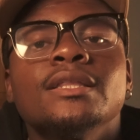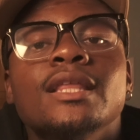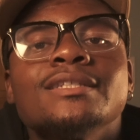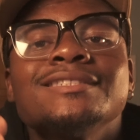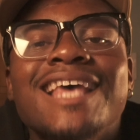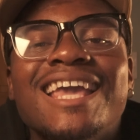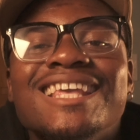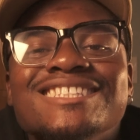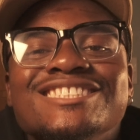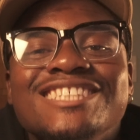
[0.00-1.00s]
The
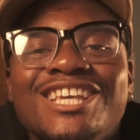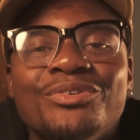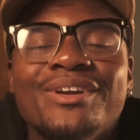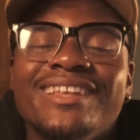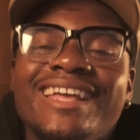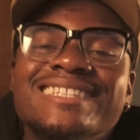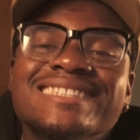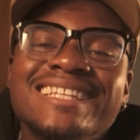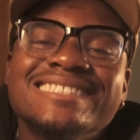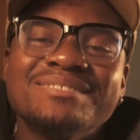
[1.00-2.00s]
second secret is
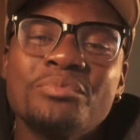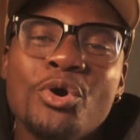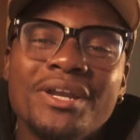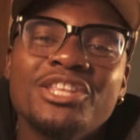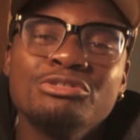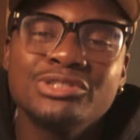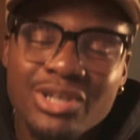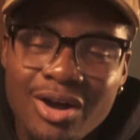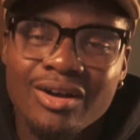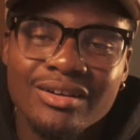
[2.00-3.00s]
listen more than you
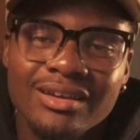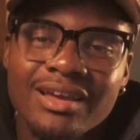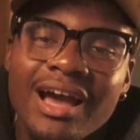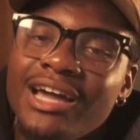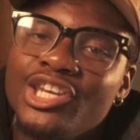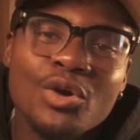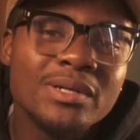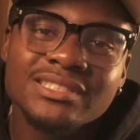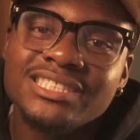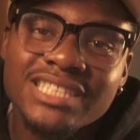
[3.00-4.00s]
talk. I know
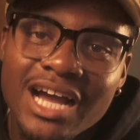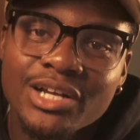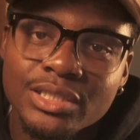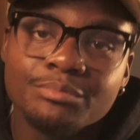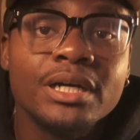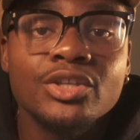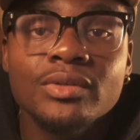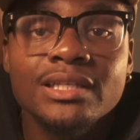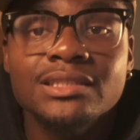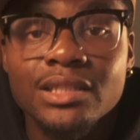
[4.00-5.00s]
it's a shocker, but you
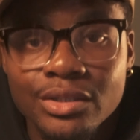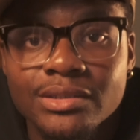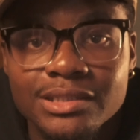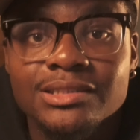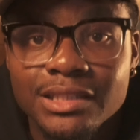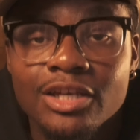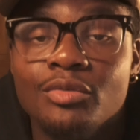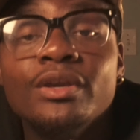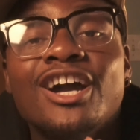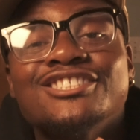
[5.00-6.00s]
need to learn this skill
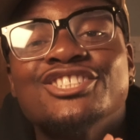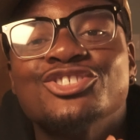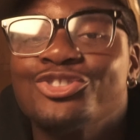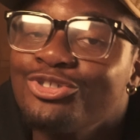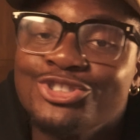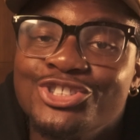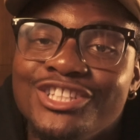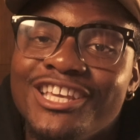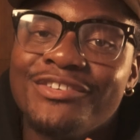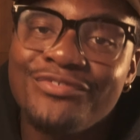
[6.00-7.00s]
because it's
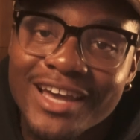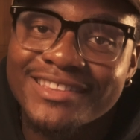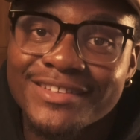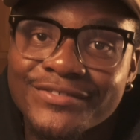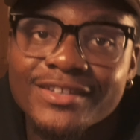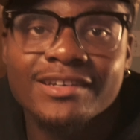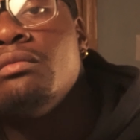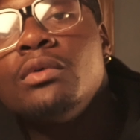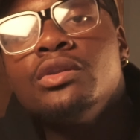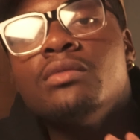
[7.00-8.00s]
crucially effective.
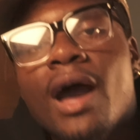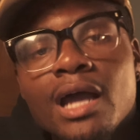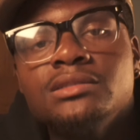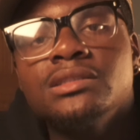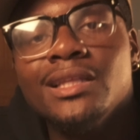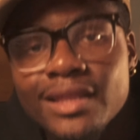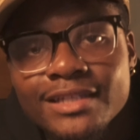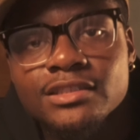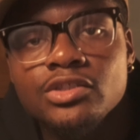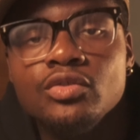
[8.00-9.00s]
When you actually
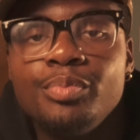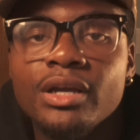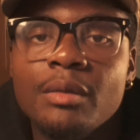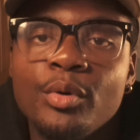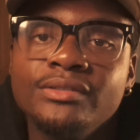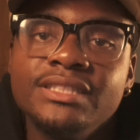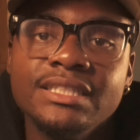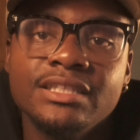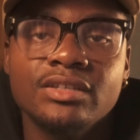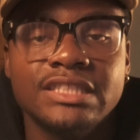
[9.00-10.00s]
listen, you pick up on
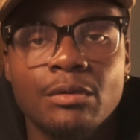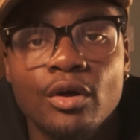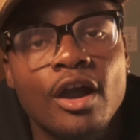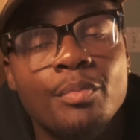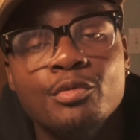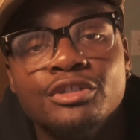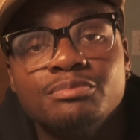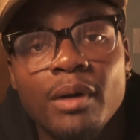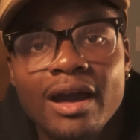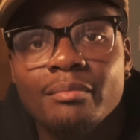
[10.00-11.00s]
details that will help you
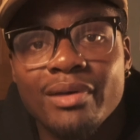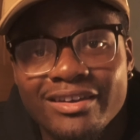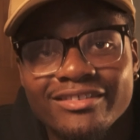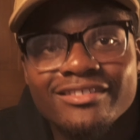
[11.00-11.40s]
respond better.